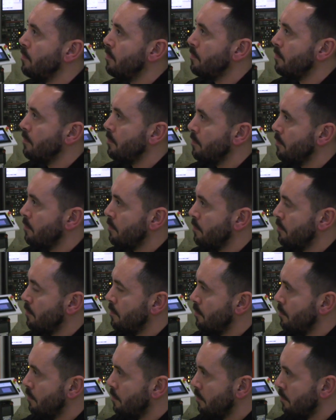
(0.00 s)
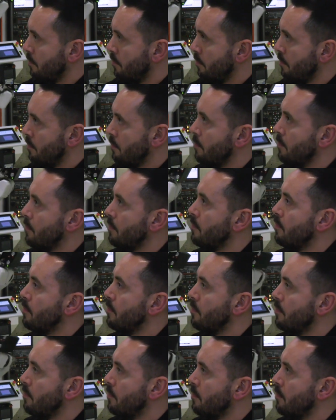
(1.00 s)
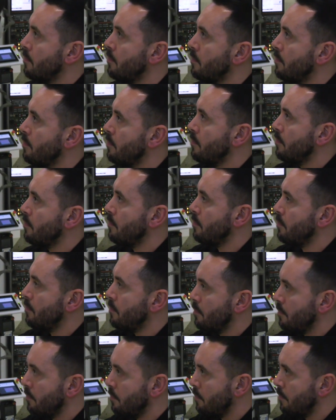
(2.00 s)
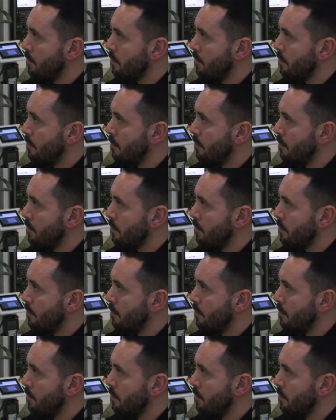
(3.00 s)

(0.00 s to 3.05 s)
[no speech]